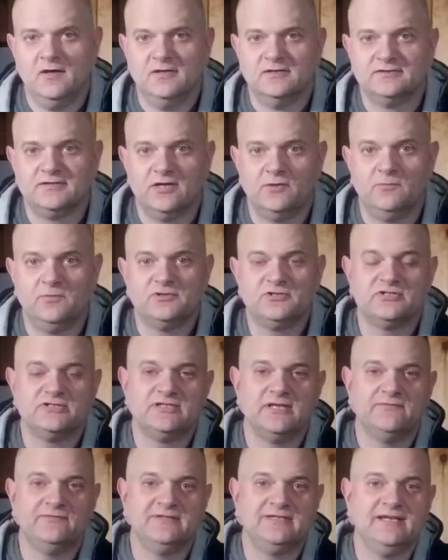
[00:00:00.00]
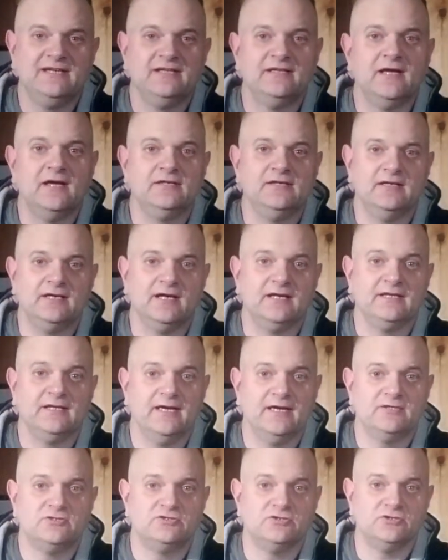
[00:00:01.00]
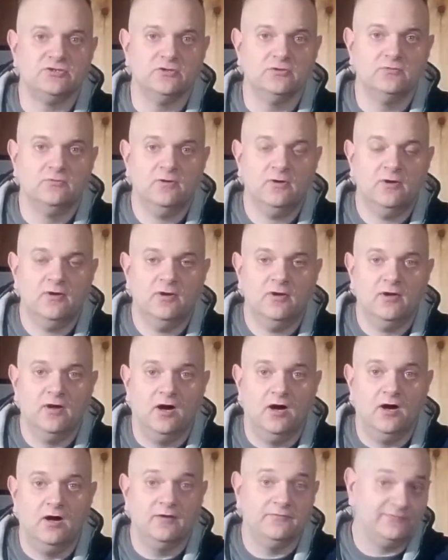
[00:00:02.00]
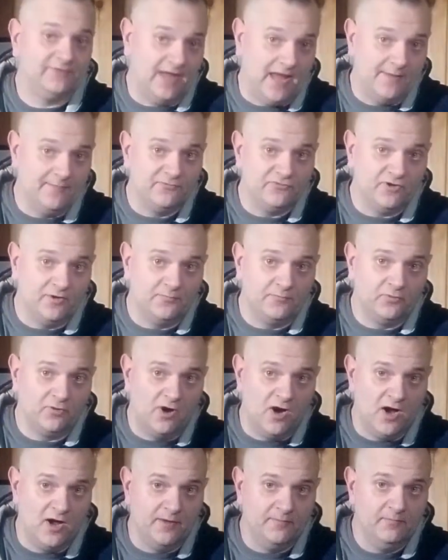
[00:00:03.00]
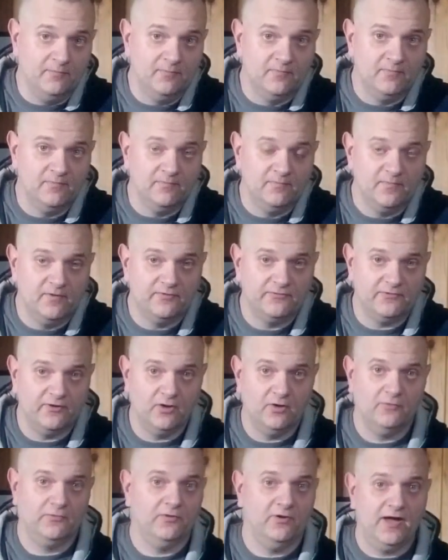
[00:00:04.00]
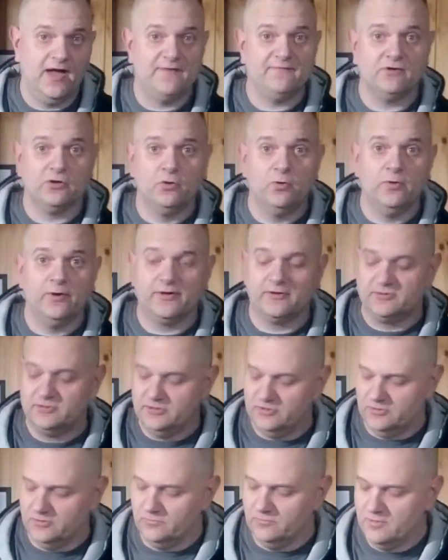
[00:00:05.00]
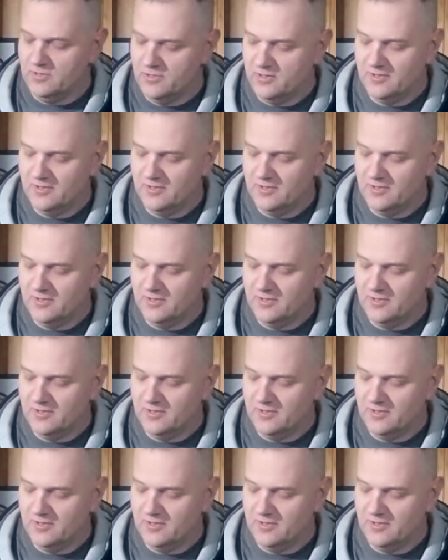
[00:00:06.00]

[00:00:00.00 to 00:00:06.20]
So now what your $17.99 gets you, Amazon Prime, so you'll have it quick too.